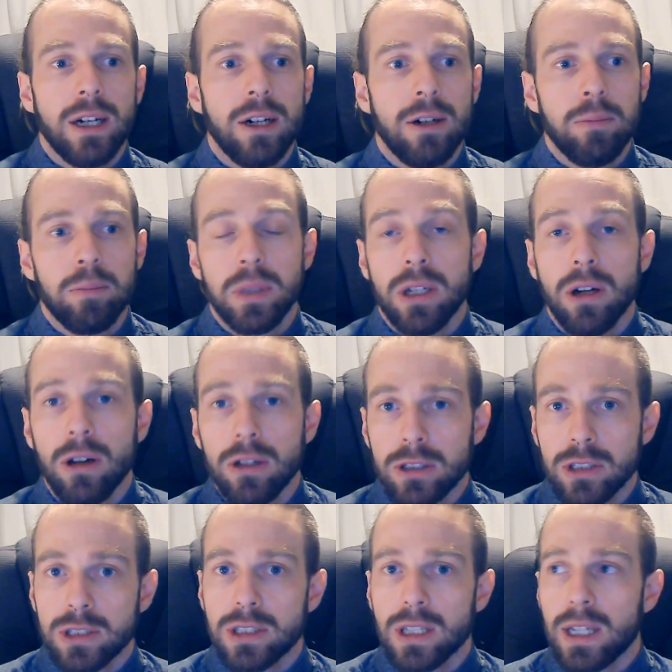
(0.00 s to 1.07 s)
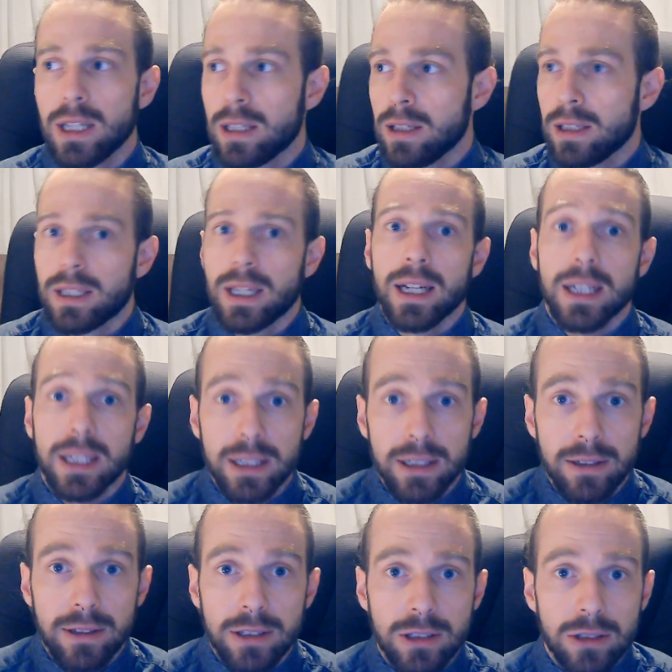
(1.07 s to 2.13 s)
beyond just like getting into
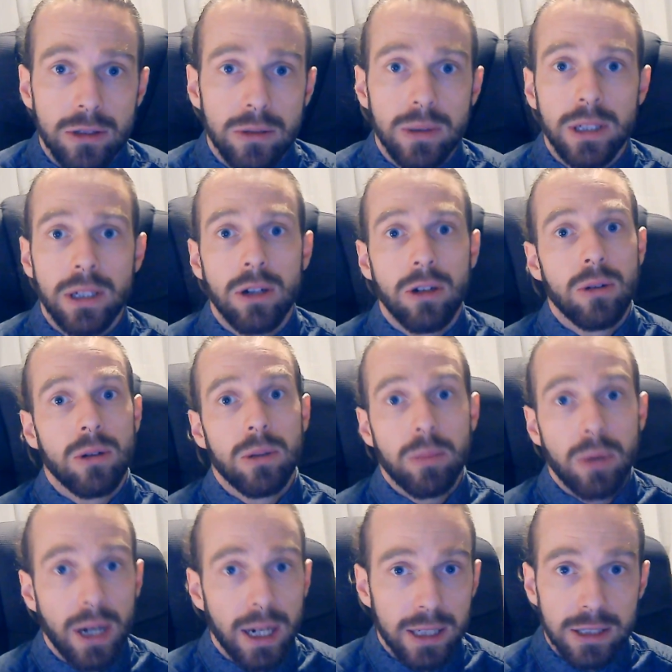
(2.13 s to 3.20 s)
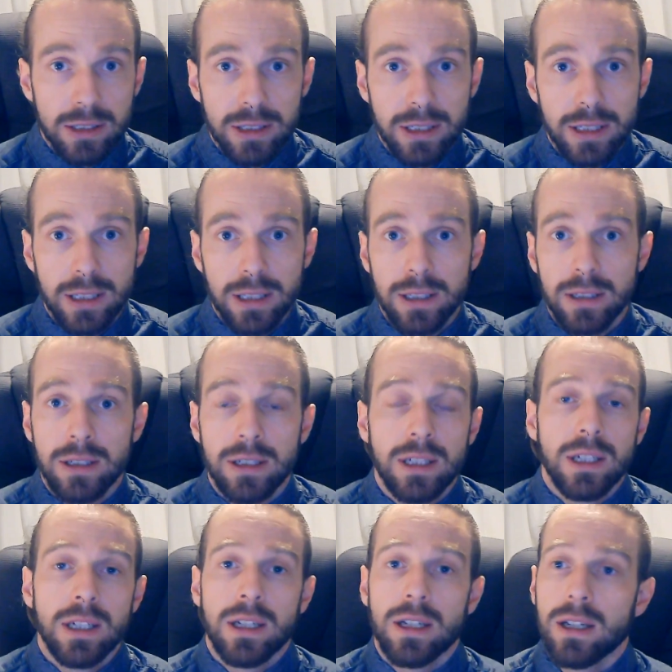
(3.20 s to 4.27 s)
the studio or practicing
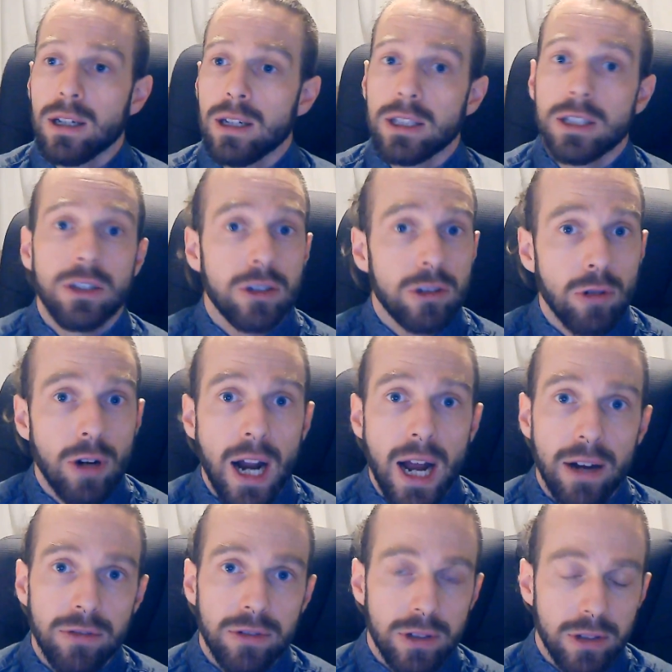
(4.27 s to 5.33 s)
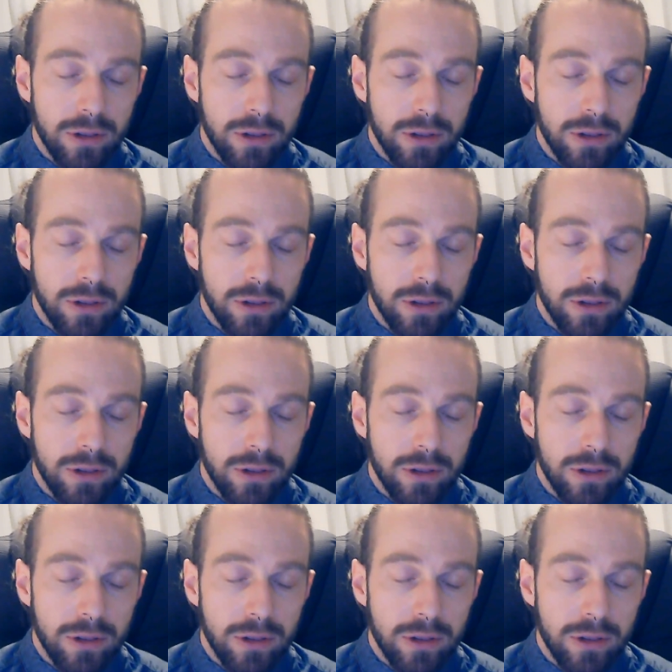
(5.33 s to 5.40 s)
your craft.